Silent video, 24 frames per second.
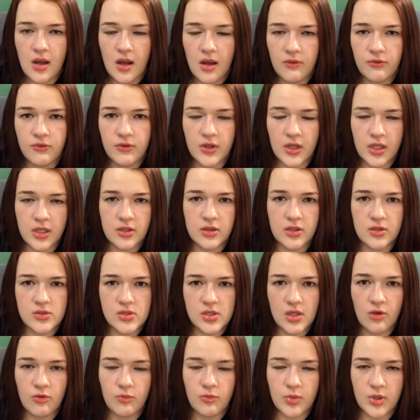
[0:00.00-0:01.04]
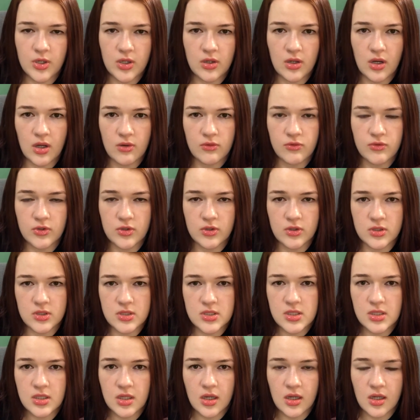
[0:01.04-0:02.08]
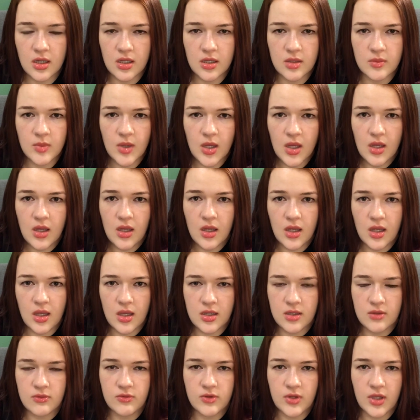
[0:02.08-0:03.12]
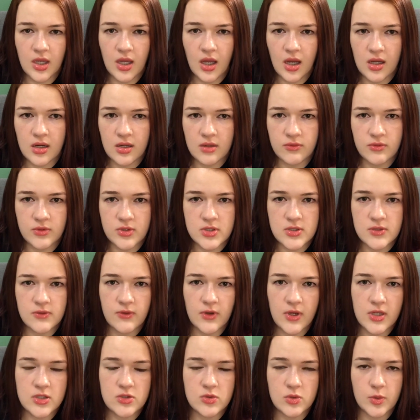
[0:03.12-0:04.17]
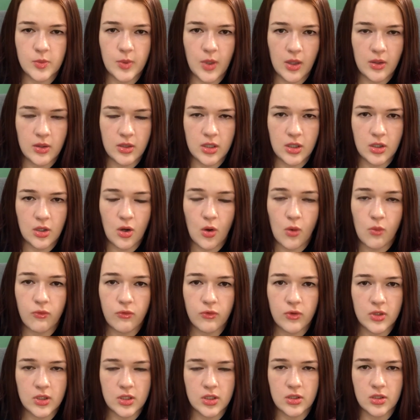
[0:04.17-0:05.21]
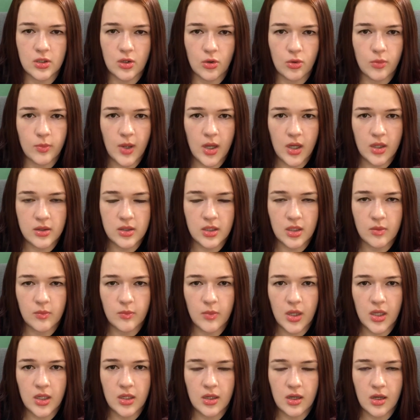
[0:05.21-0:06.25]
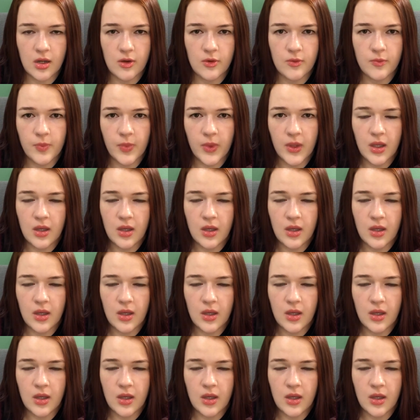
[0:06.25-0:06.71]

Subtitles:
I feel like those have been around for a long time, and if they had adverse effects, we'd probably hopefully know about them by now.